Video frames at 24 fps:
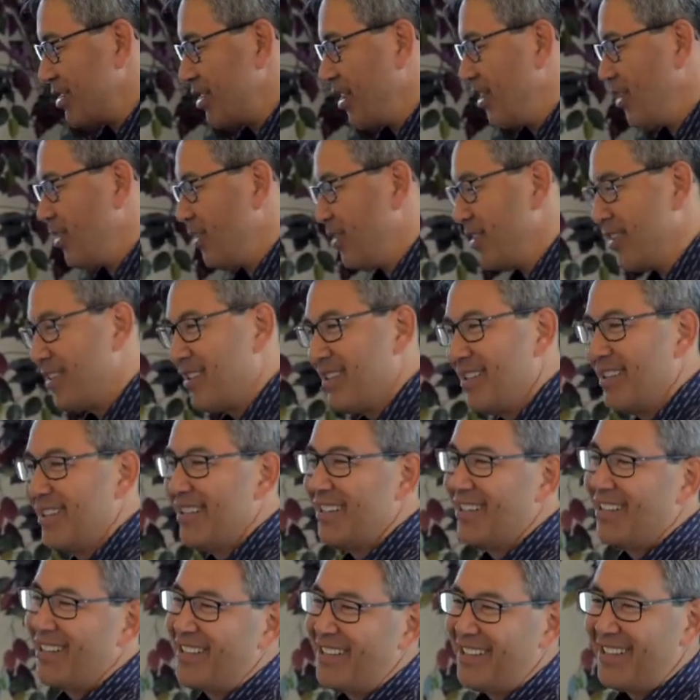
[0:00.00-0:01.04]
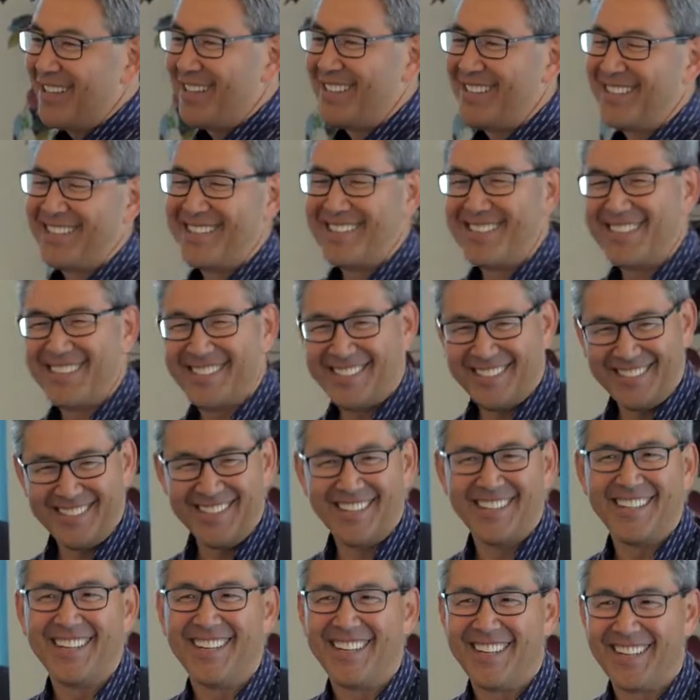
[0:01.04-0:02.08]
So.
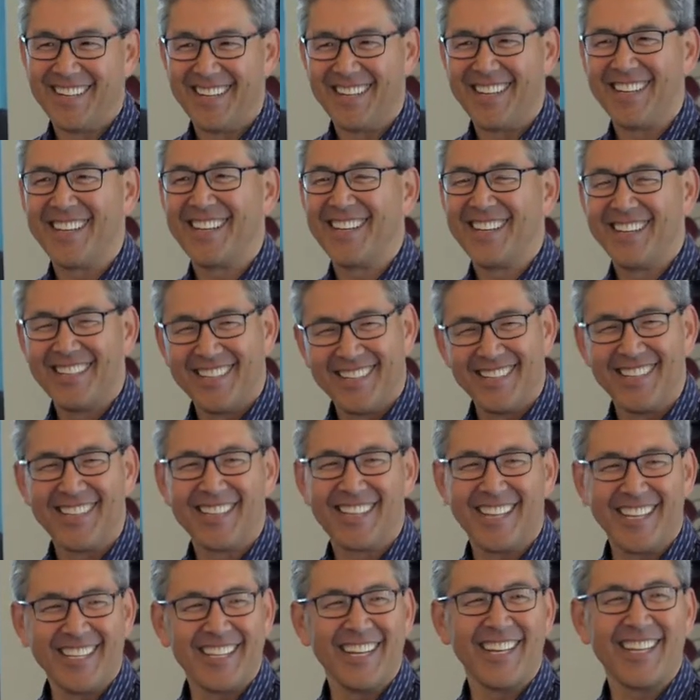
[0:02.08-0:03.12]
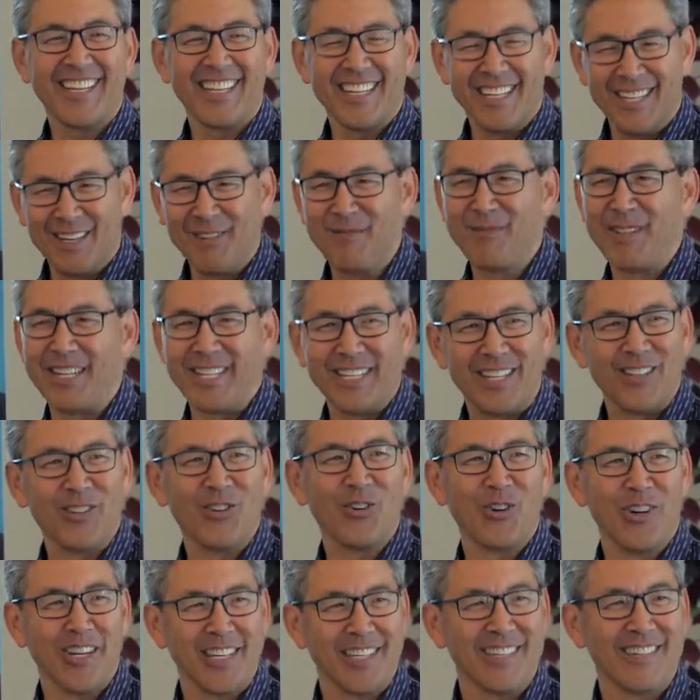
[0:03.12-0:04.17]
Okay, now you're gonna hear the
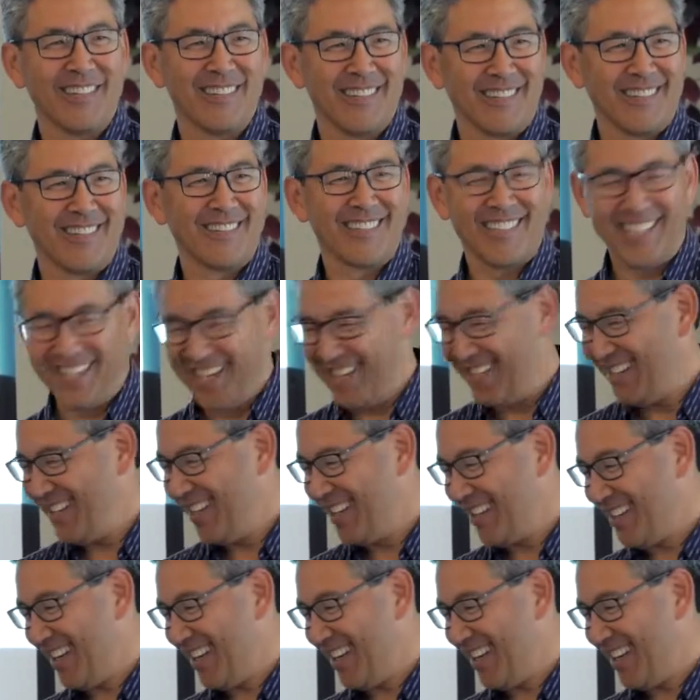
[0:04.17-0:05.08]
annoyed. Okay.